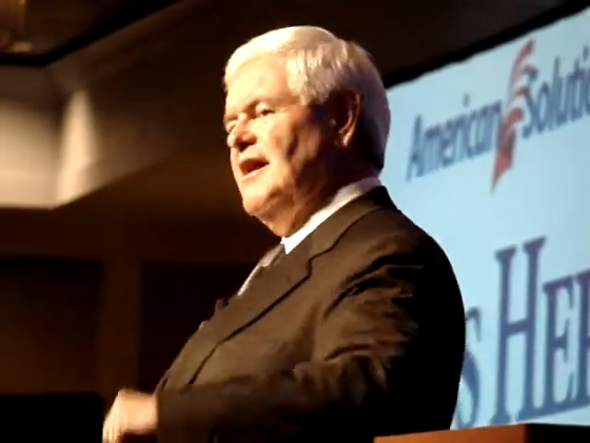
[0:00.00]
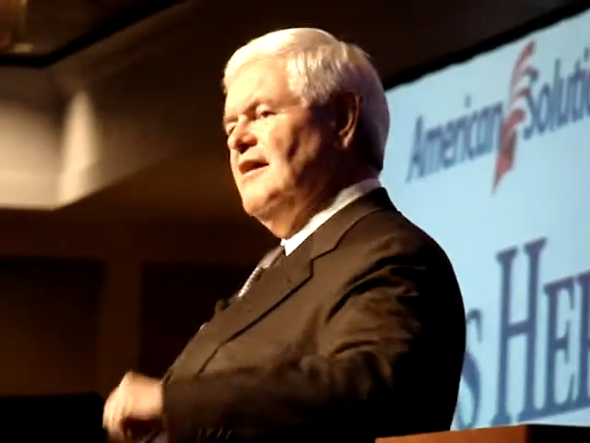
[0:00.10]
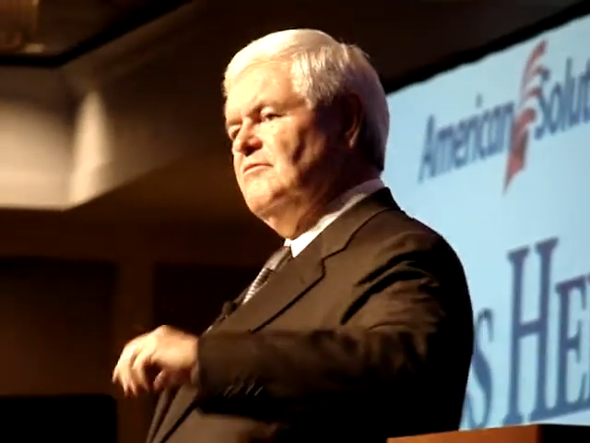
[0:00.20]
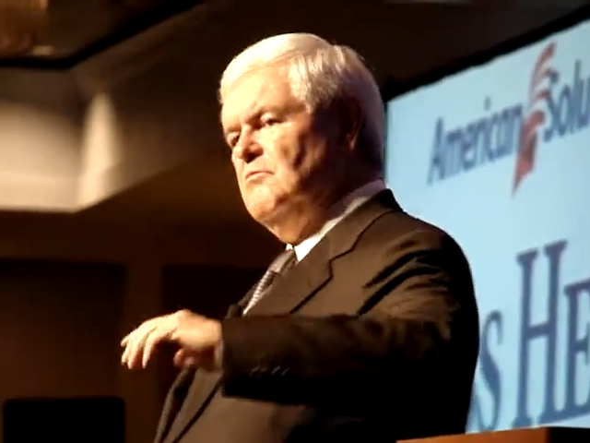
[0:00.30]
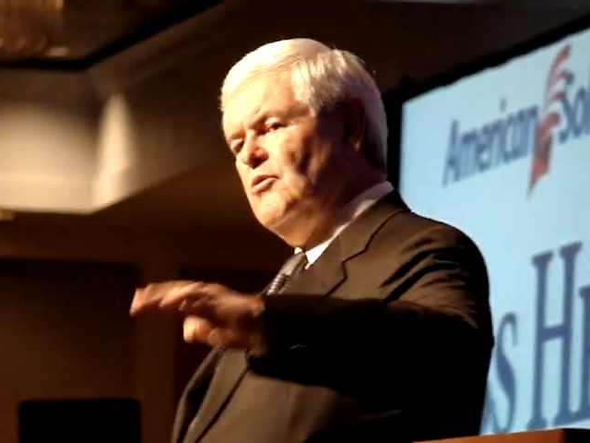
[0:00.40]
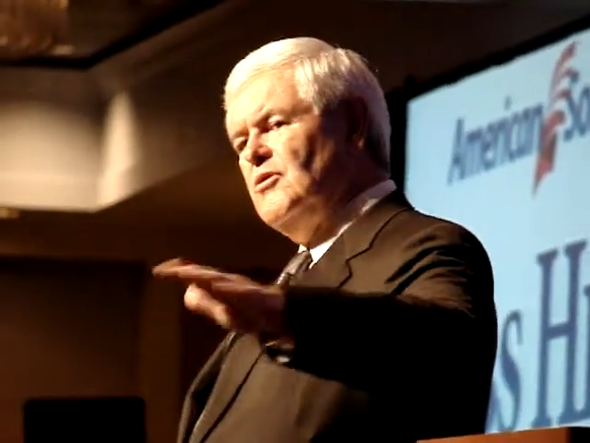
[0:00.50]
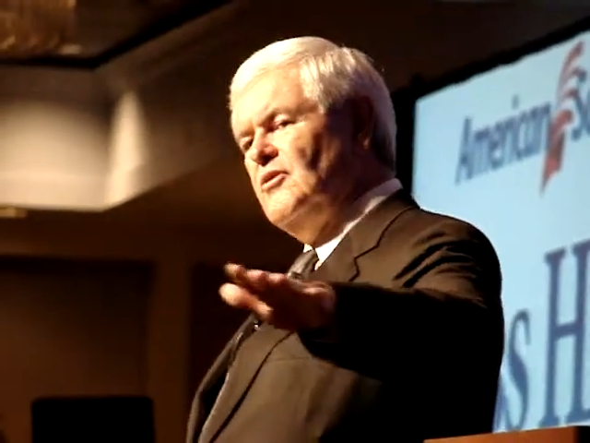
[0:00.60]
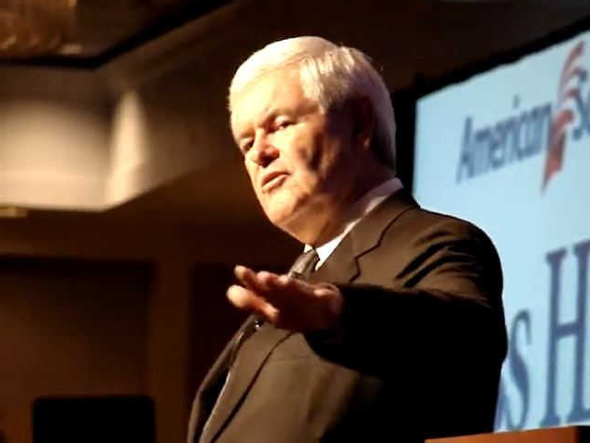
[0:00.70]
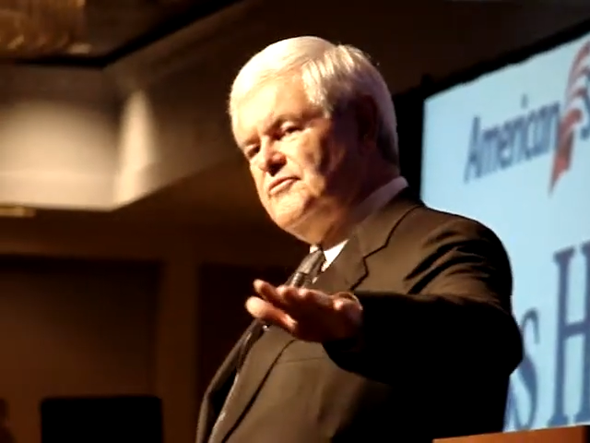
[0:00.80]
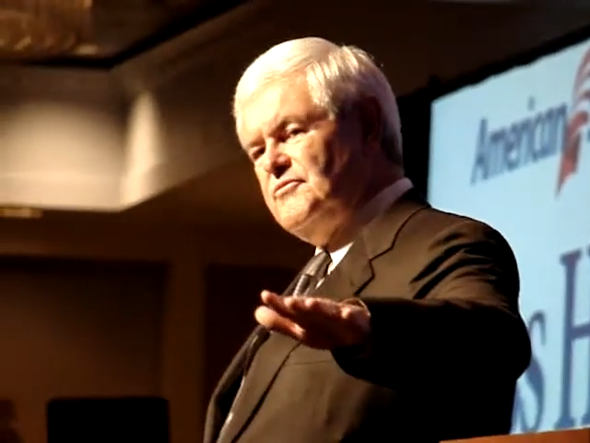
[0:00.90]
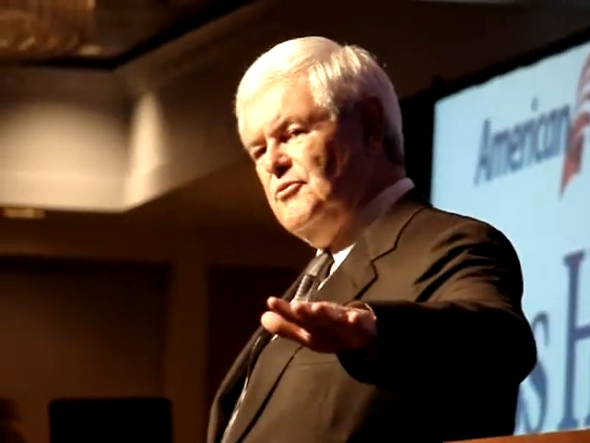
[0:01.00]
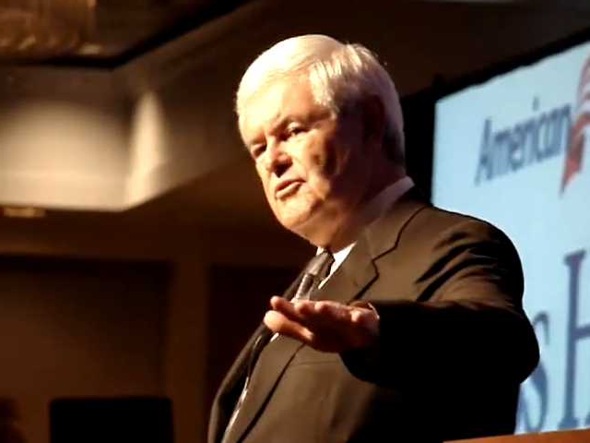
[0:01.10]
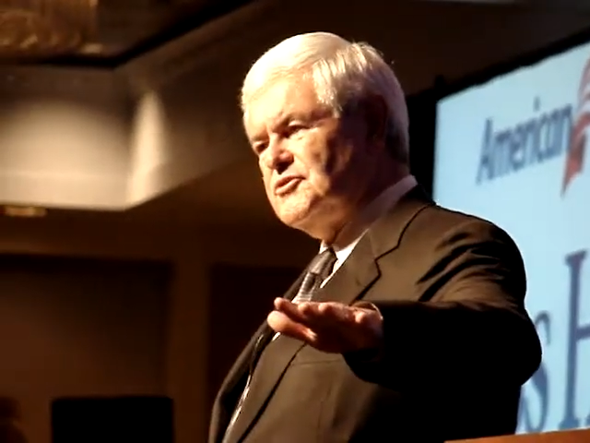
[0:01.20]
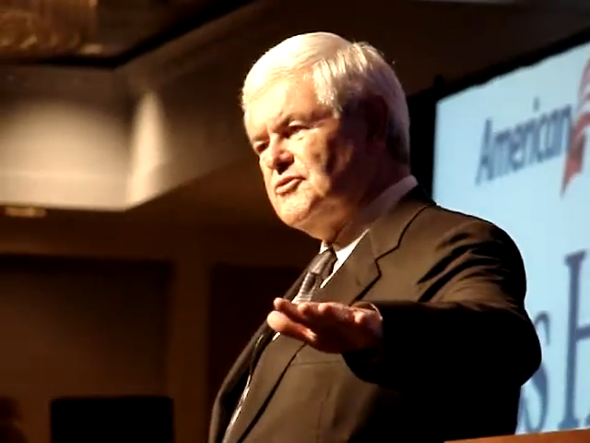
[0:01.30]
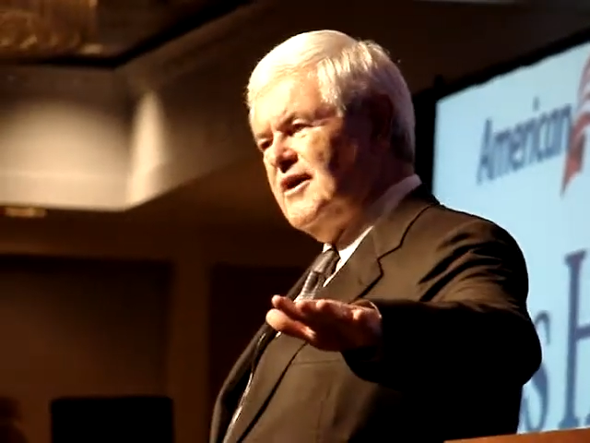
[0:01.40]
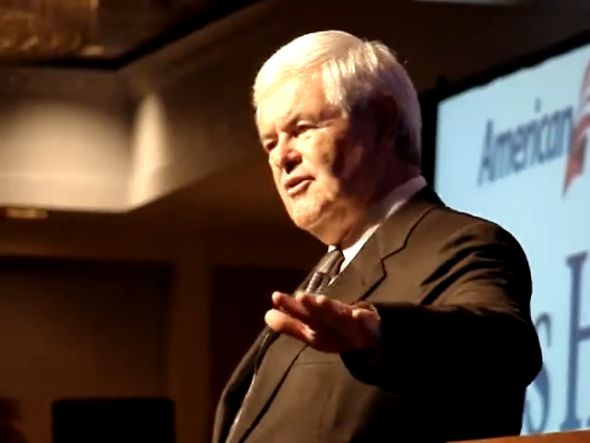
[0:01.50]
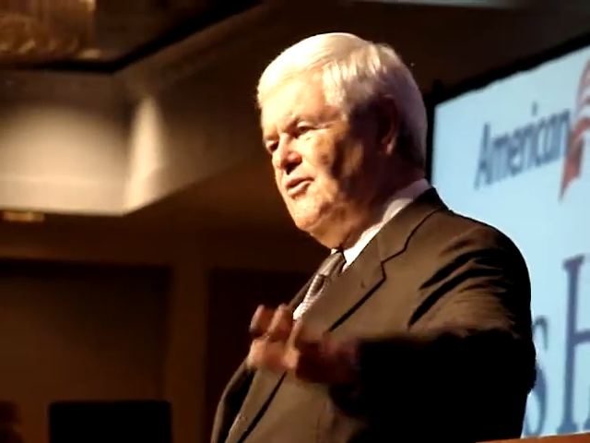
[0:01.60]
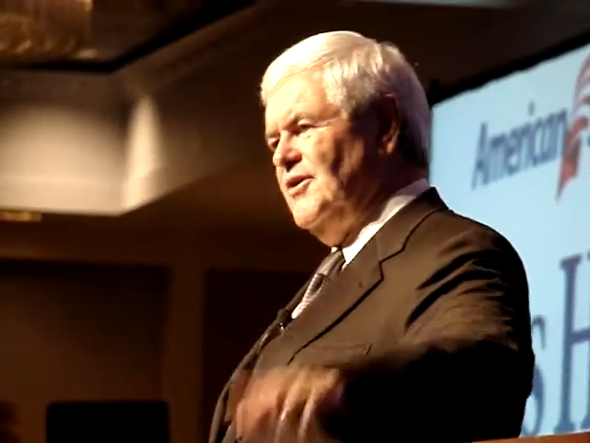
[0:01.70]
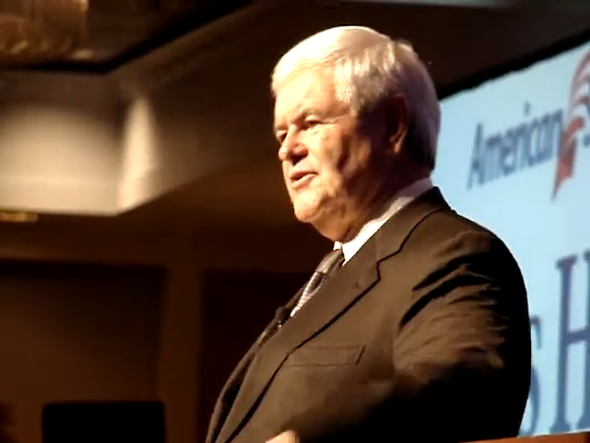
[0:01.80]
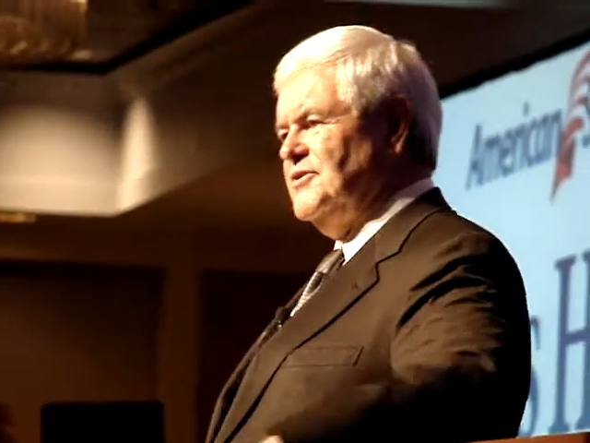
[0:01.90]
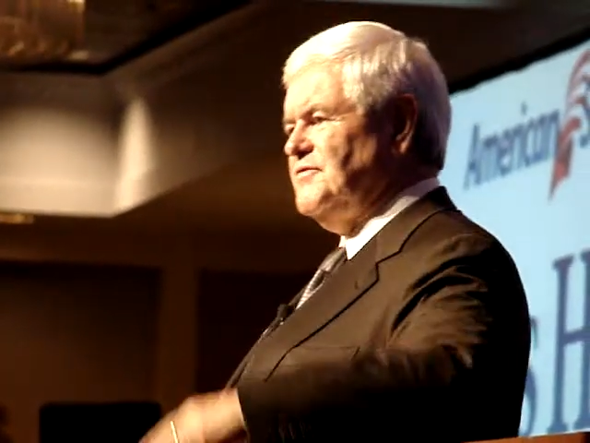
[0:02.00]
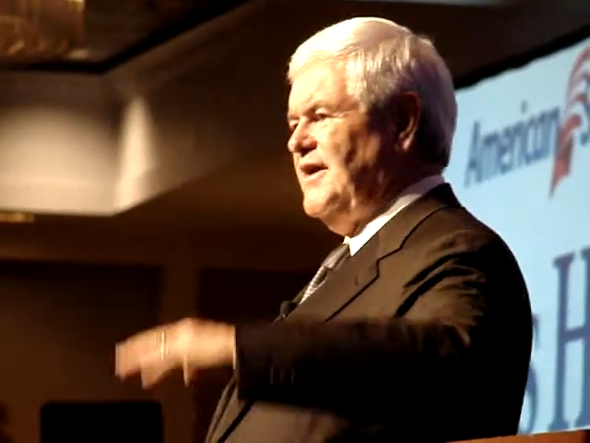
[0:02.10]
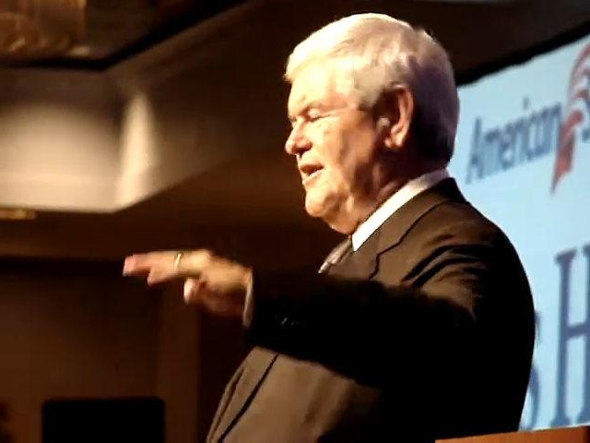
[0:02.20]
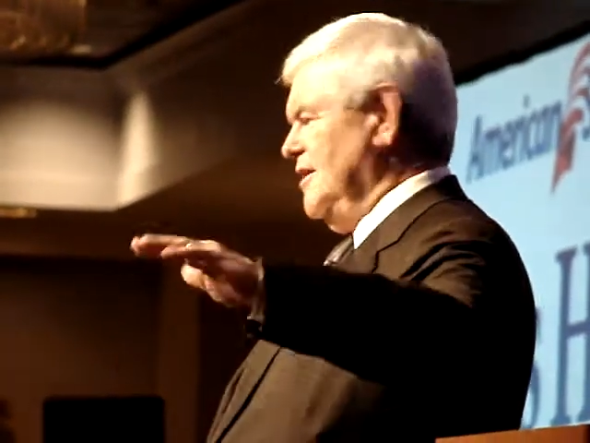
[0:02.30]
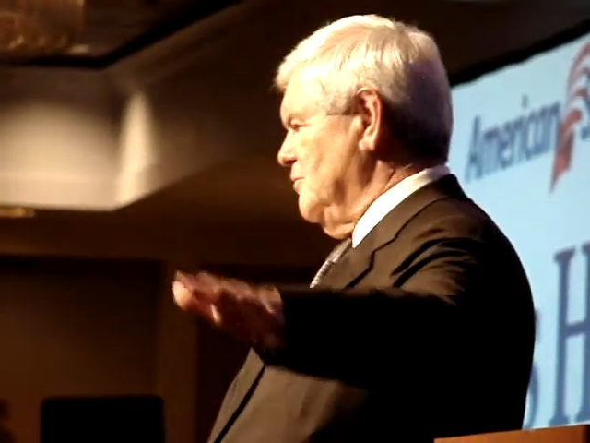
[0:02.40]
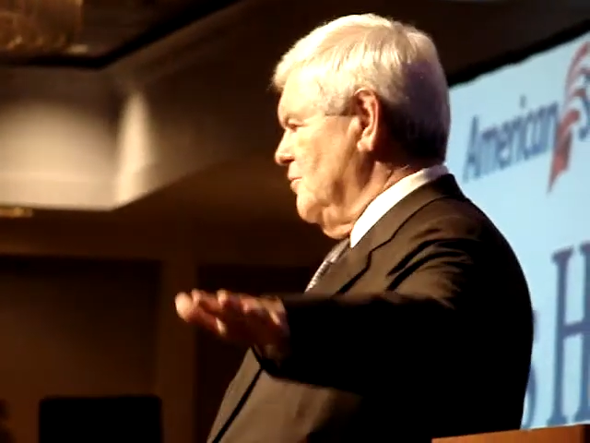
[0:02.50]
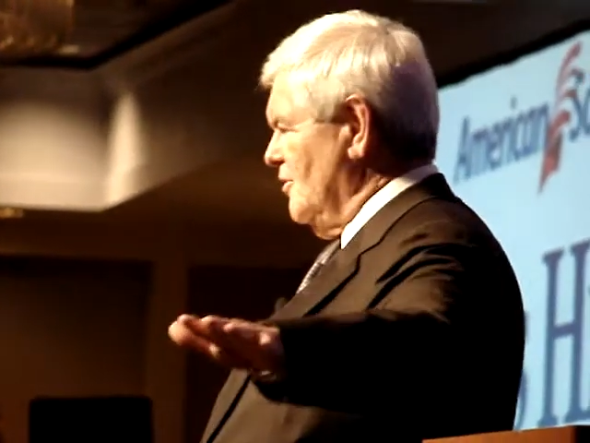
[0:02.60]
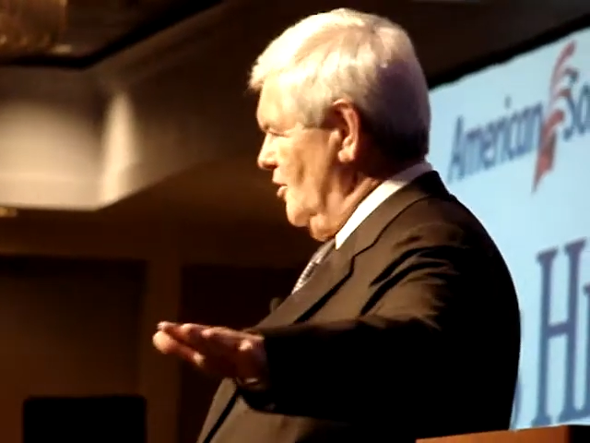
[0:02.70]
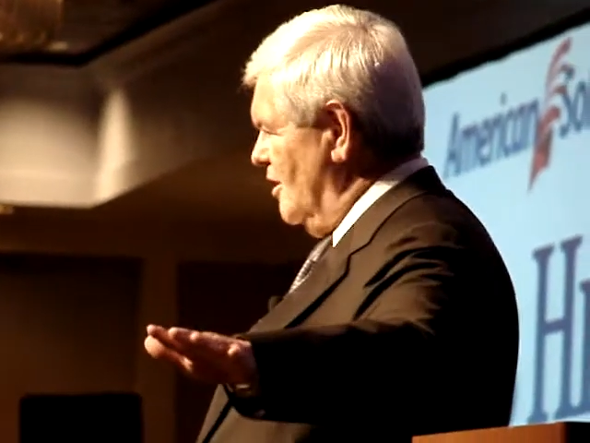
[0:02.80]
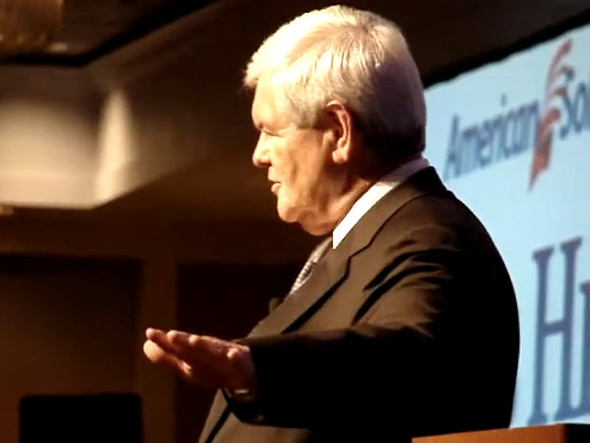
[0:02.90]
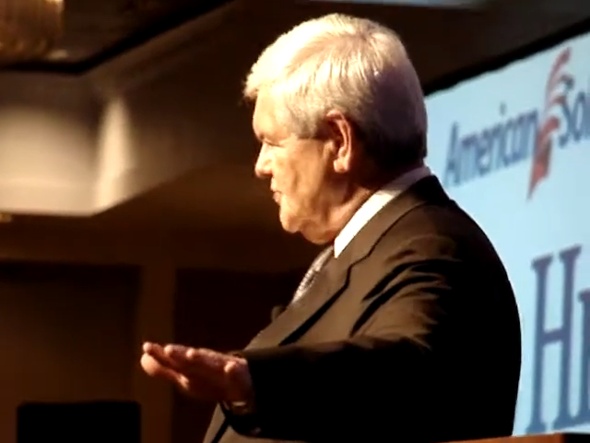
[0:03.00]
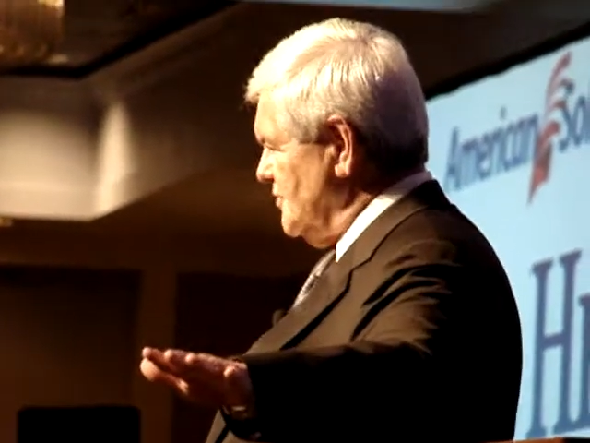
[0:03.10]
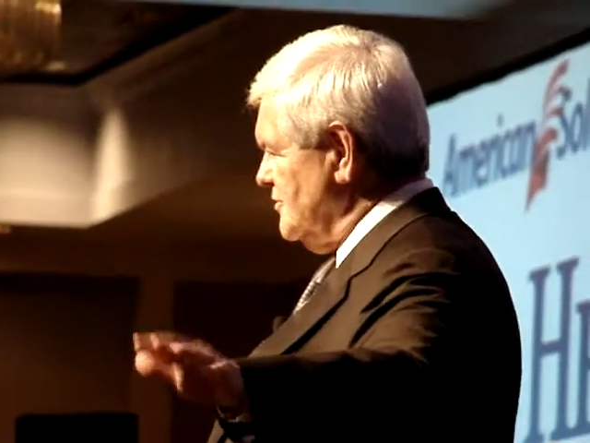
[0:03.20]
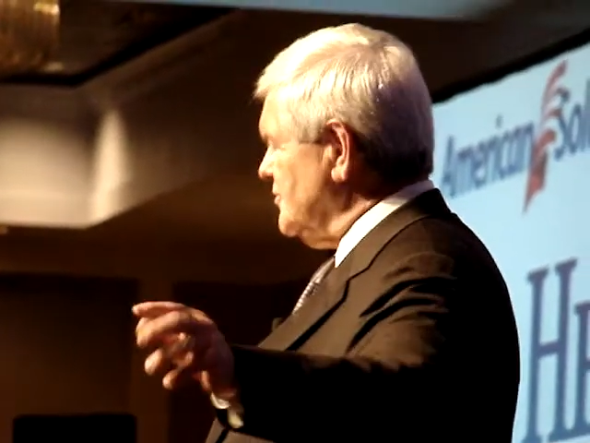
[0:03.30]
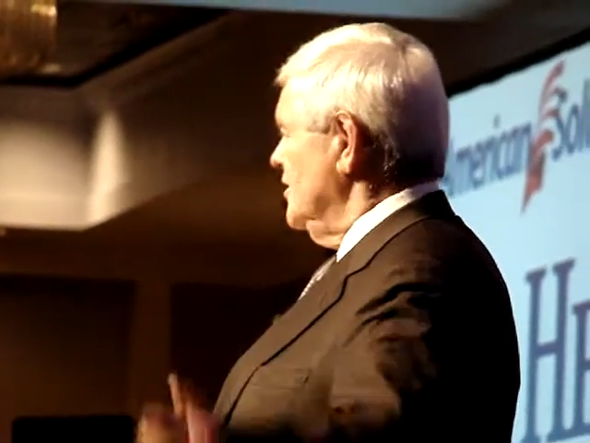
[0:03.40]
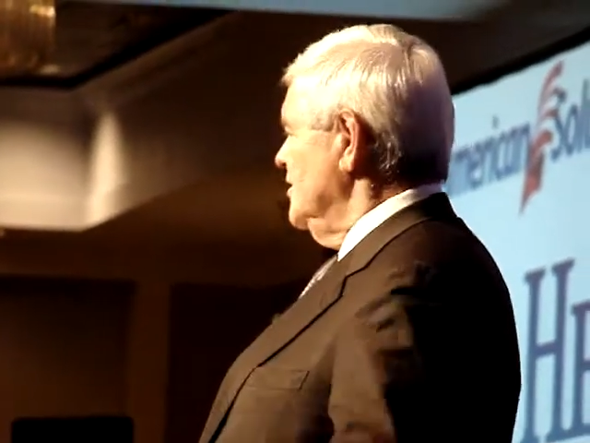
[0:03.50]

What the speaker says: to have more trial lawyers filing more lawsuits.